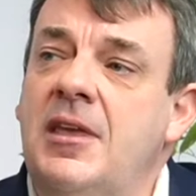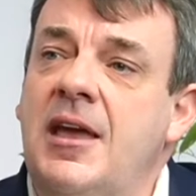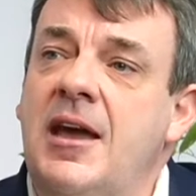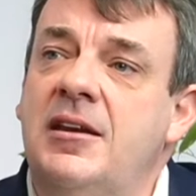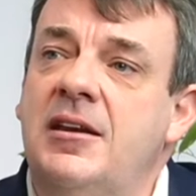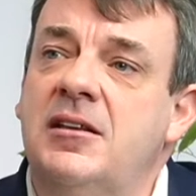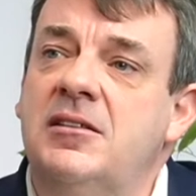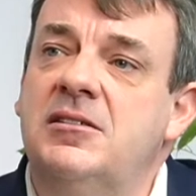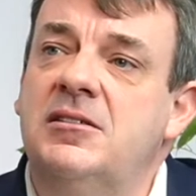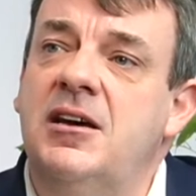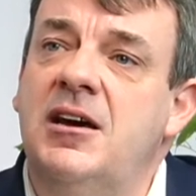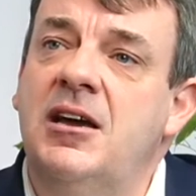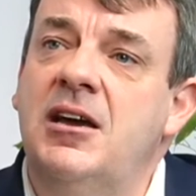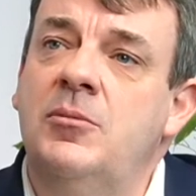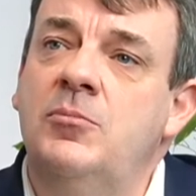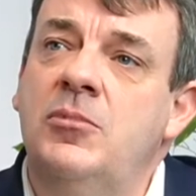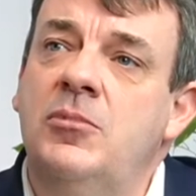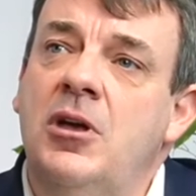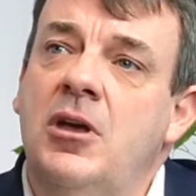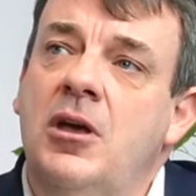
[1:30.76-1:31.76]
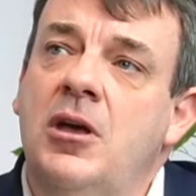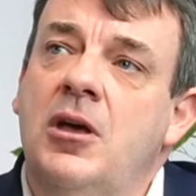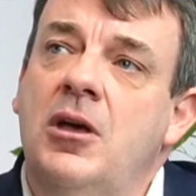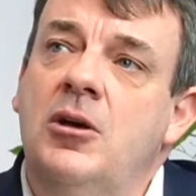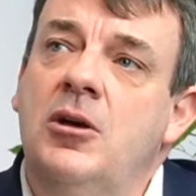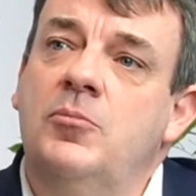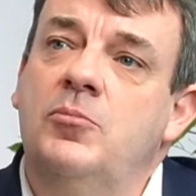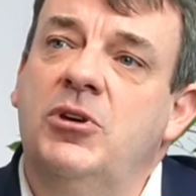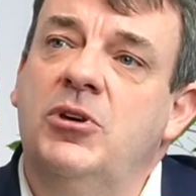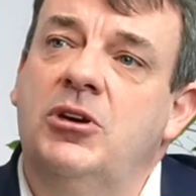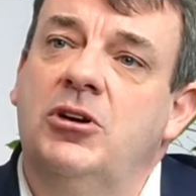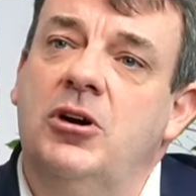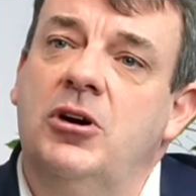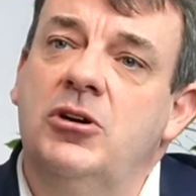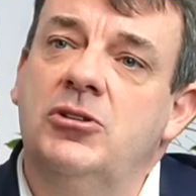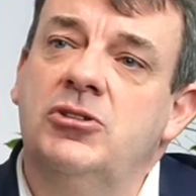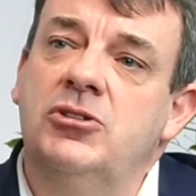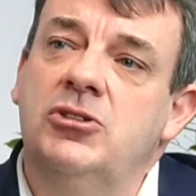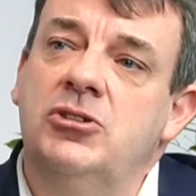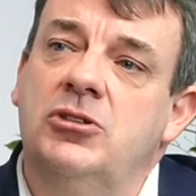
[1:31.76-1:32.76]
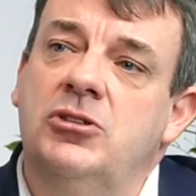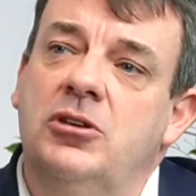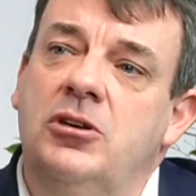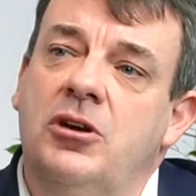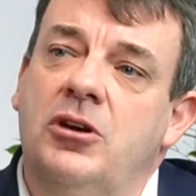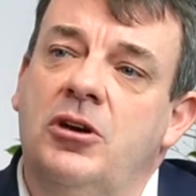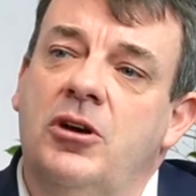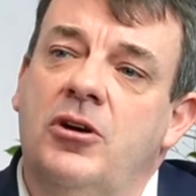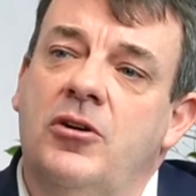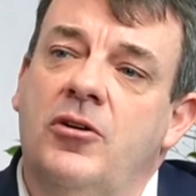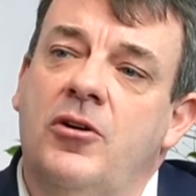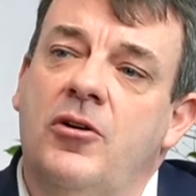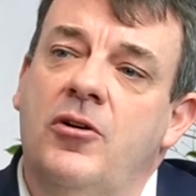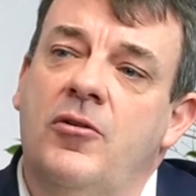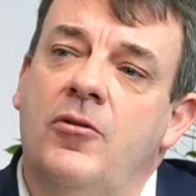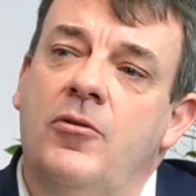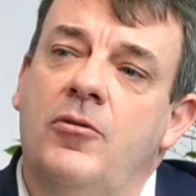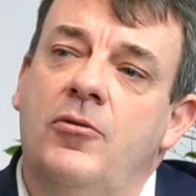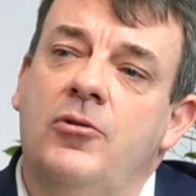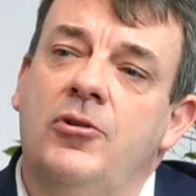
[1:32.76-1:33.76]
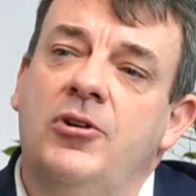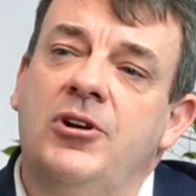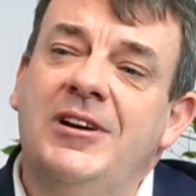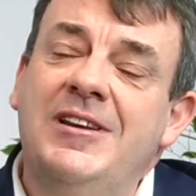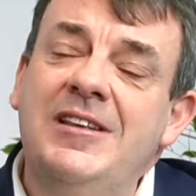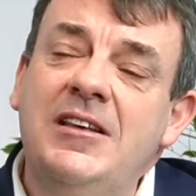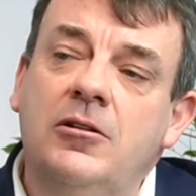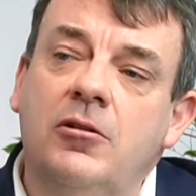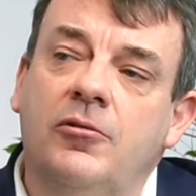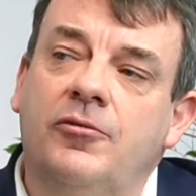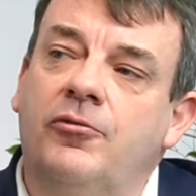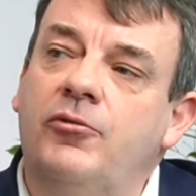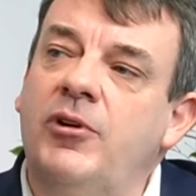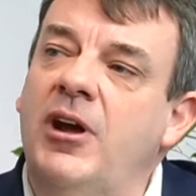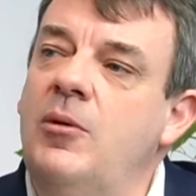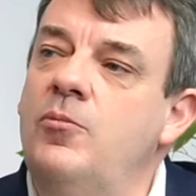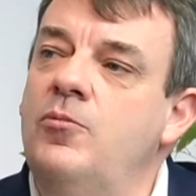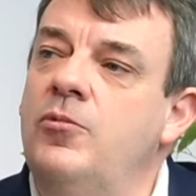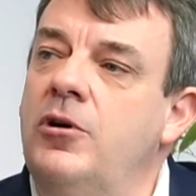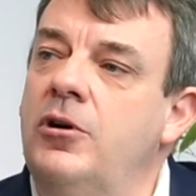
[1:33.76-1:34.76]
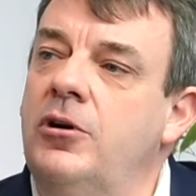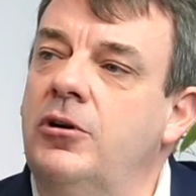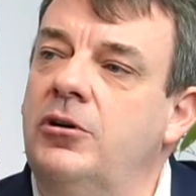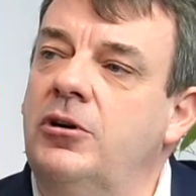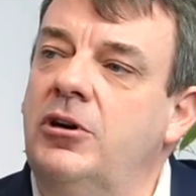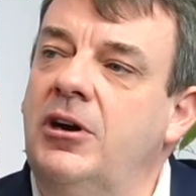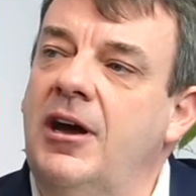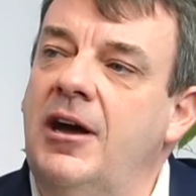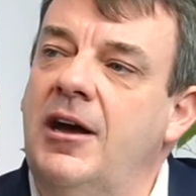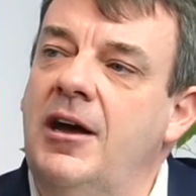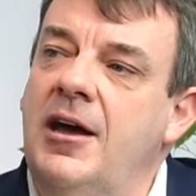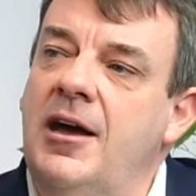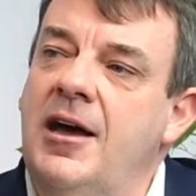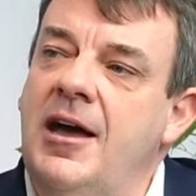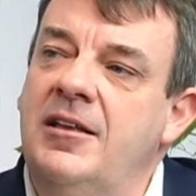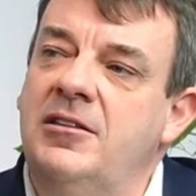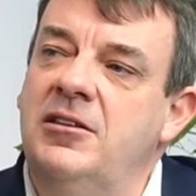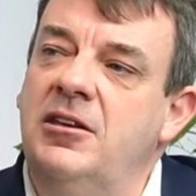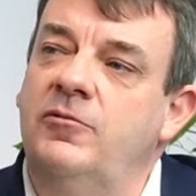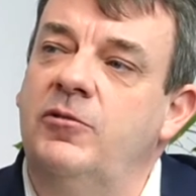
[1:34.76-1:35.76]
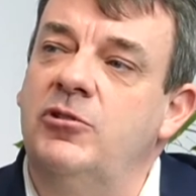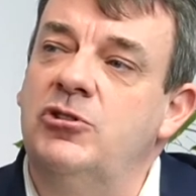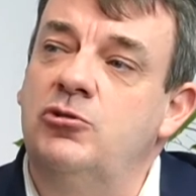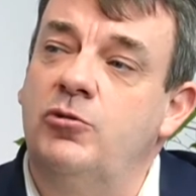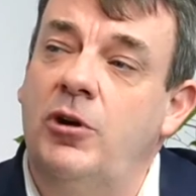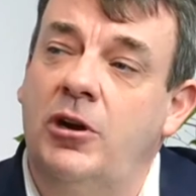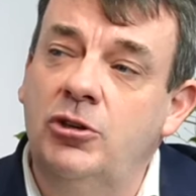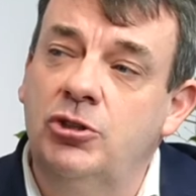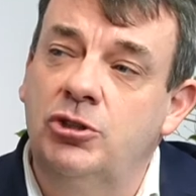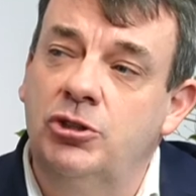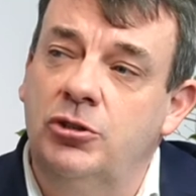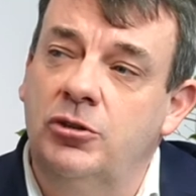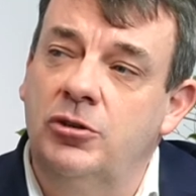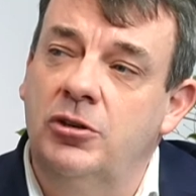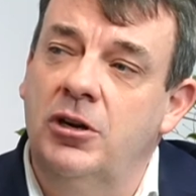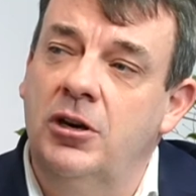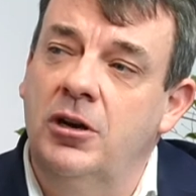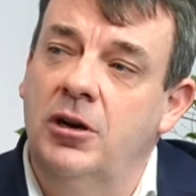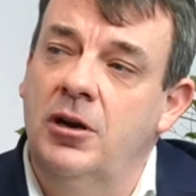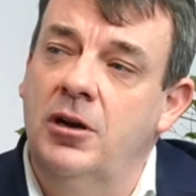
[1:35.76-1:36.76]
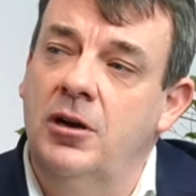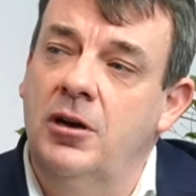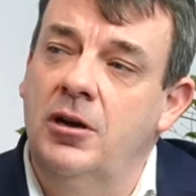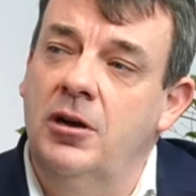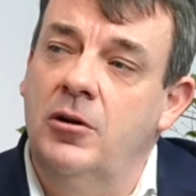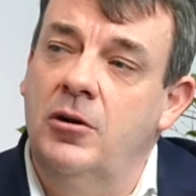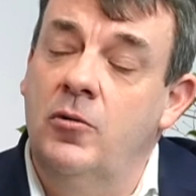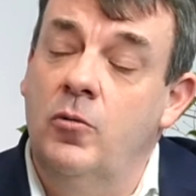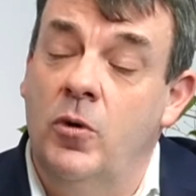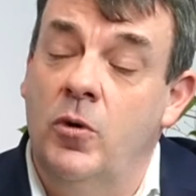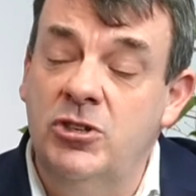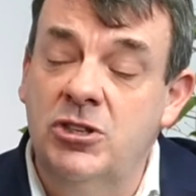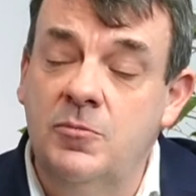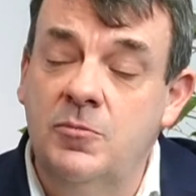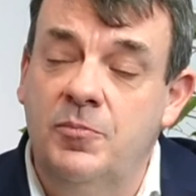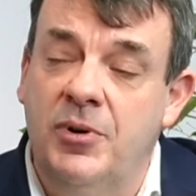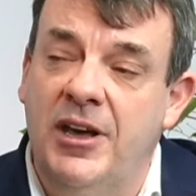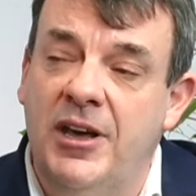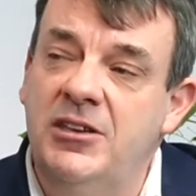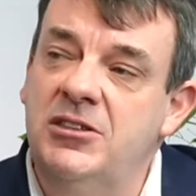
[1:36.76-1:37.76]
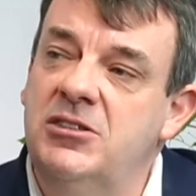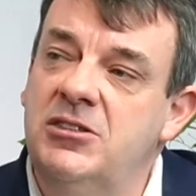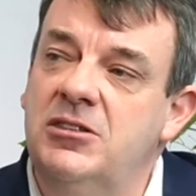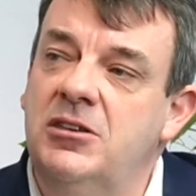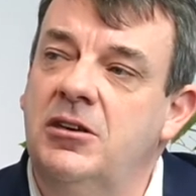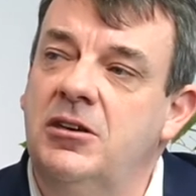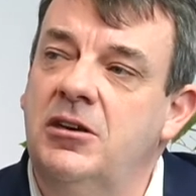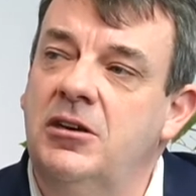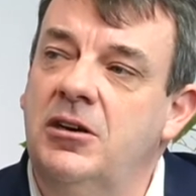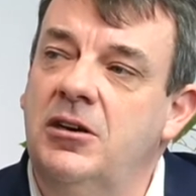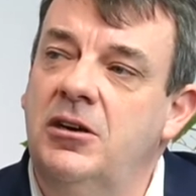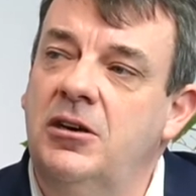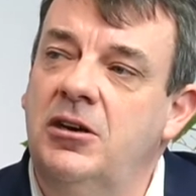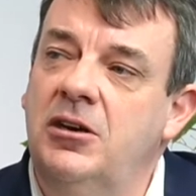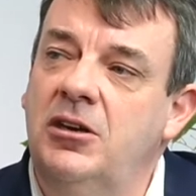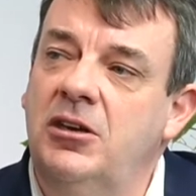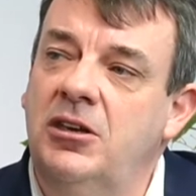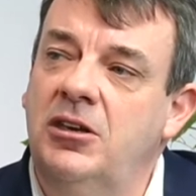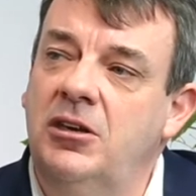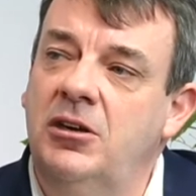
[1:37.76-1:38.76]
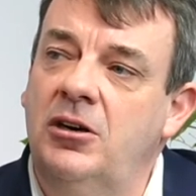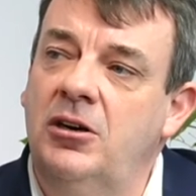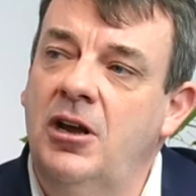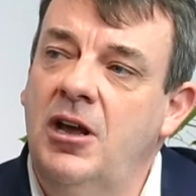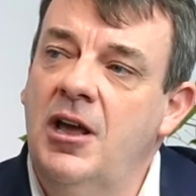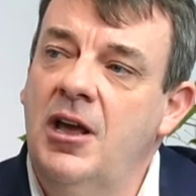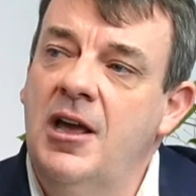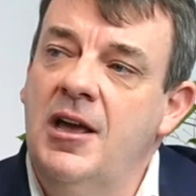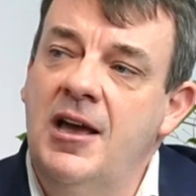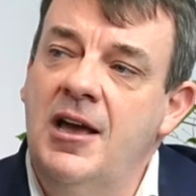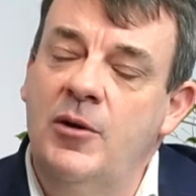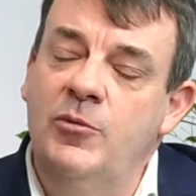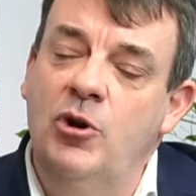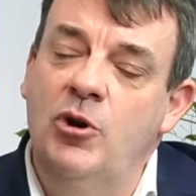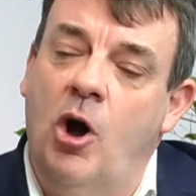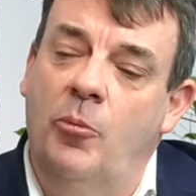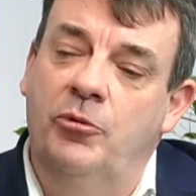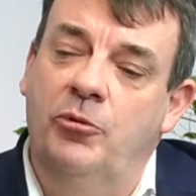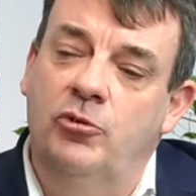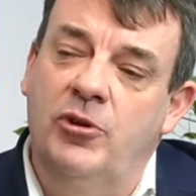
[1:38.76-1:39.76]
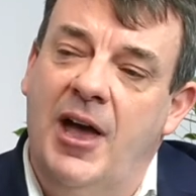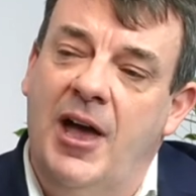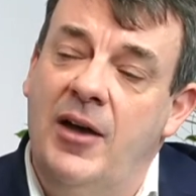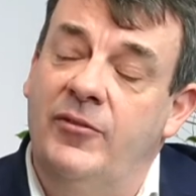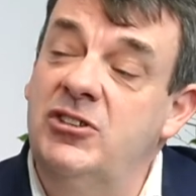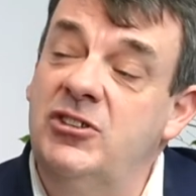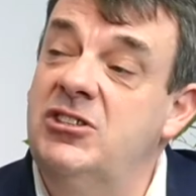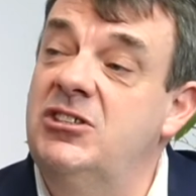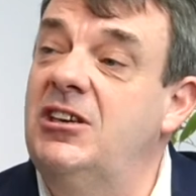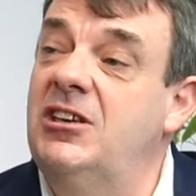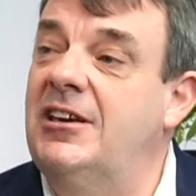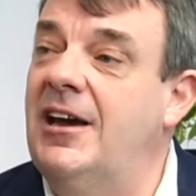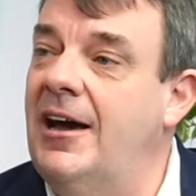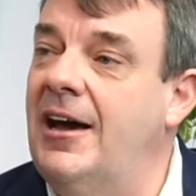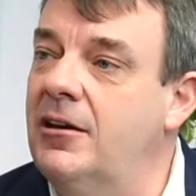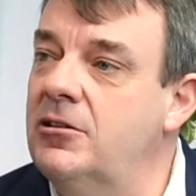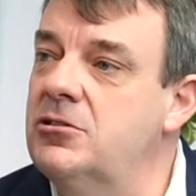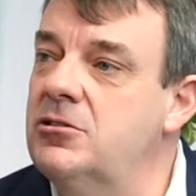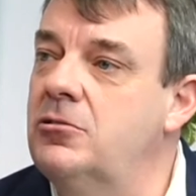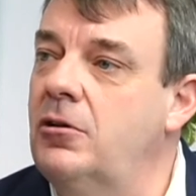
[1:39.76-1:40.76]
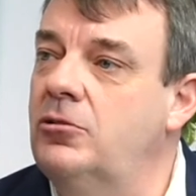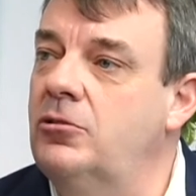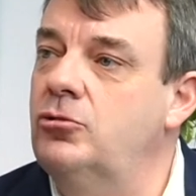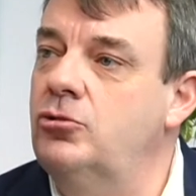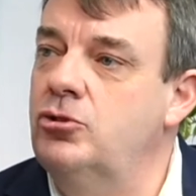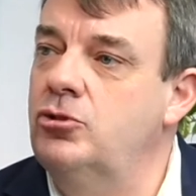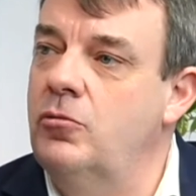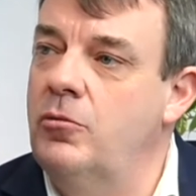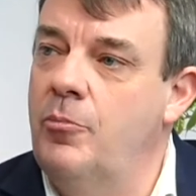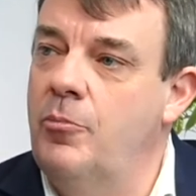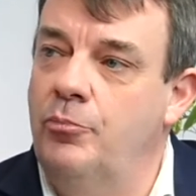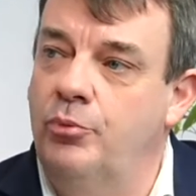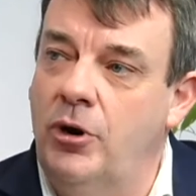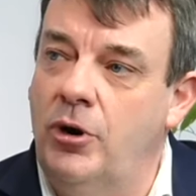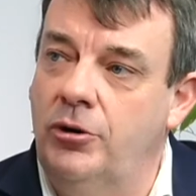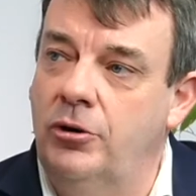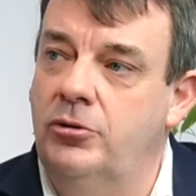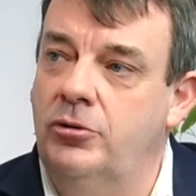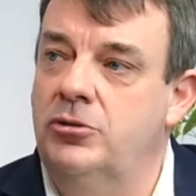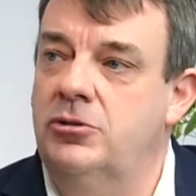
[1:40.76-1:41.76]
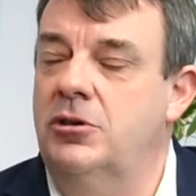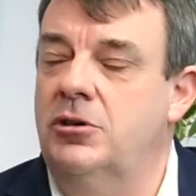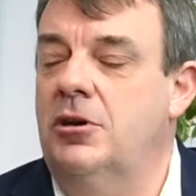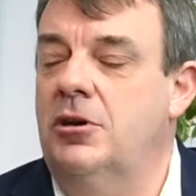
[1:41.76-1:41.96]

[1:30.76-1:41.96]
at that time because the legal framework and the infrastructure was in place here. And we opted to have a SICA structure, so a product